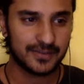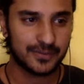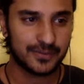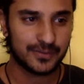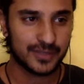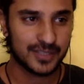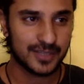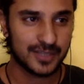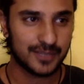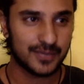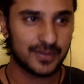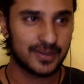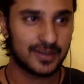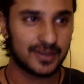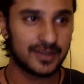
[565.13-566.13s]
for
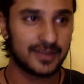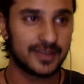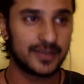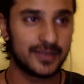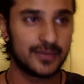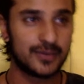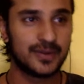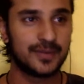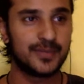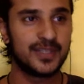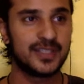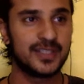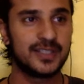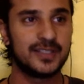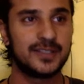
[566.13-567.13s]
example, there would
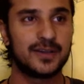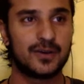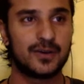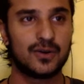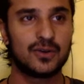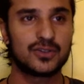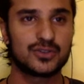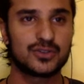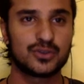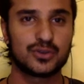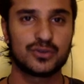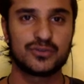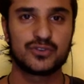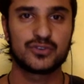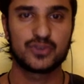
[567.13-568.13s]
be all sort
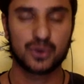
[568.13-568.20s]
of